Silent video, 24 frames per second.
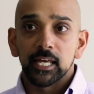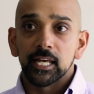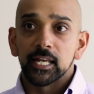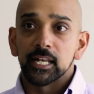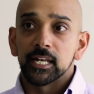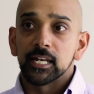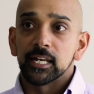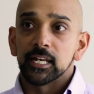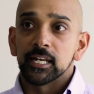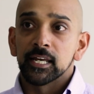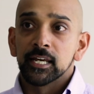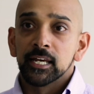
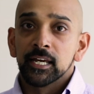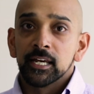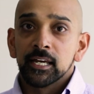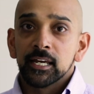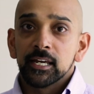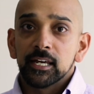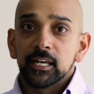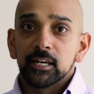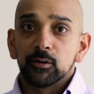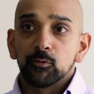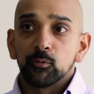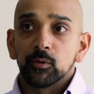and
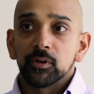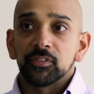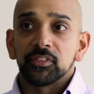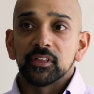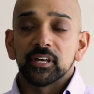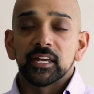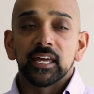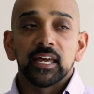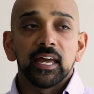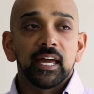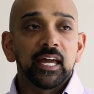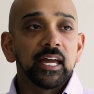it with the
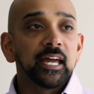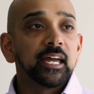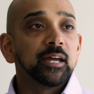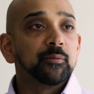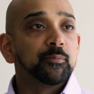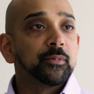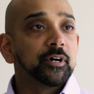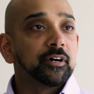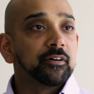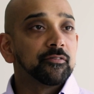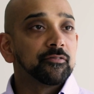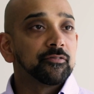aim
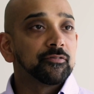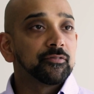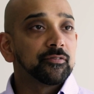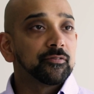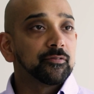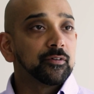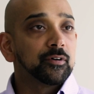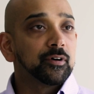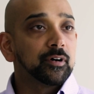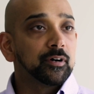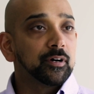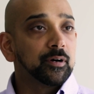of
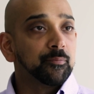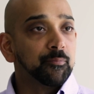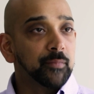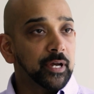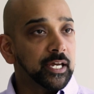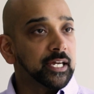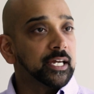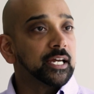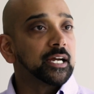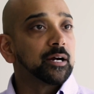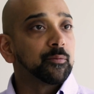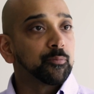
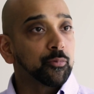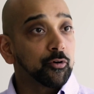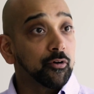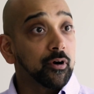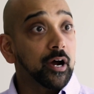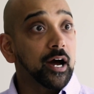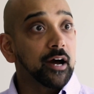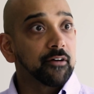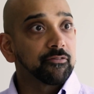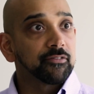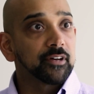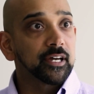making a
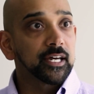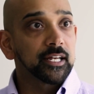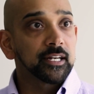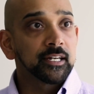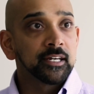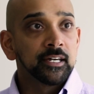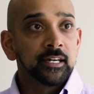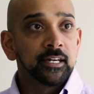profit.